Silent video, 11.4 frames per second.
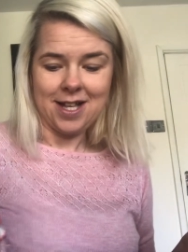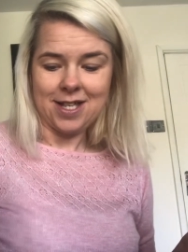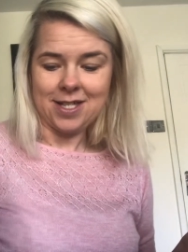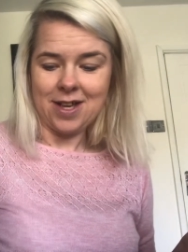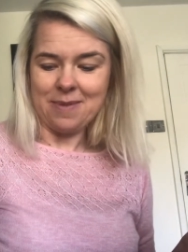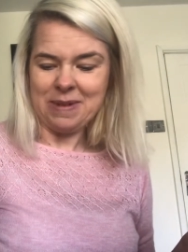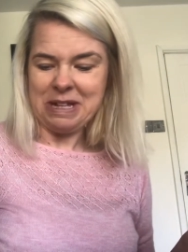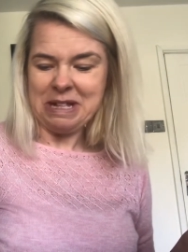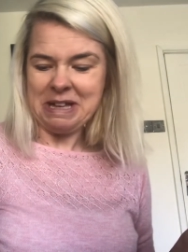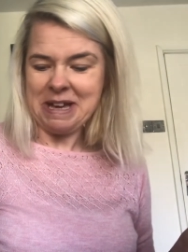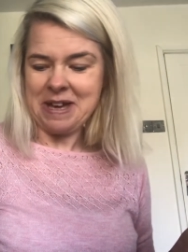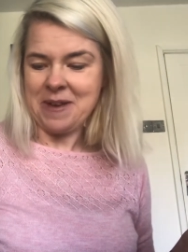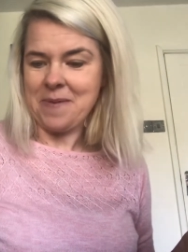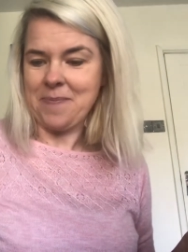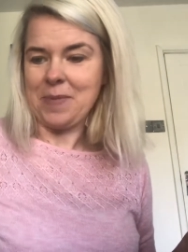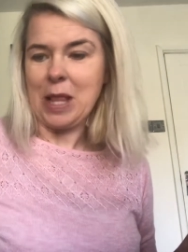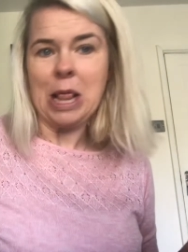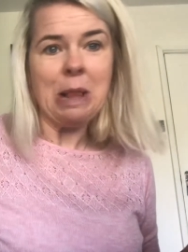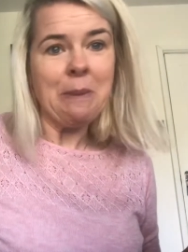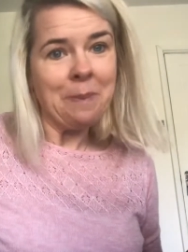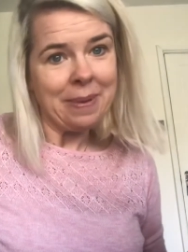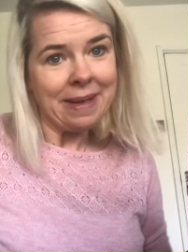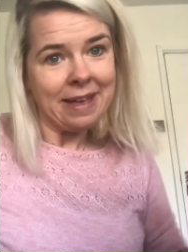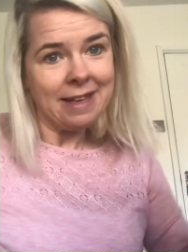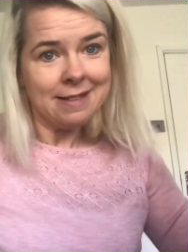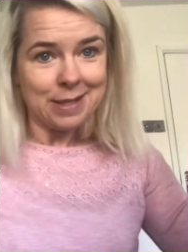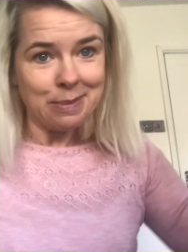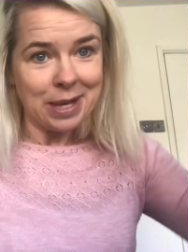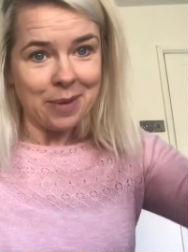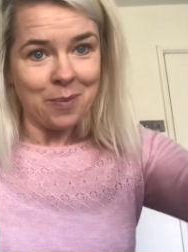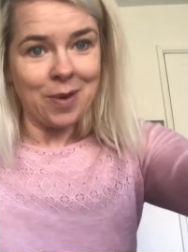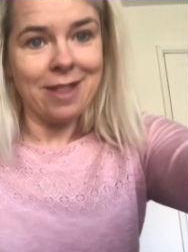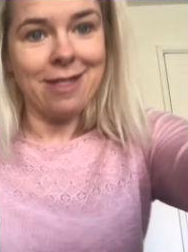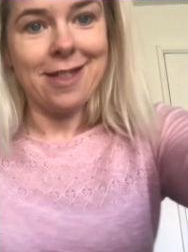So I'm going to go lumpy to begin with.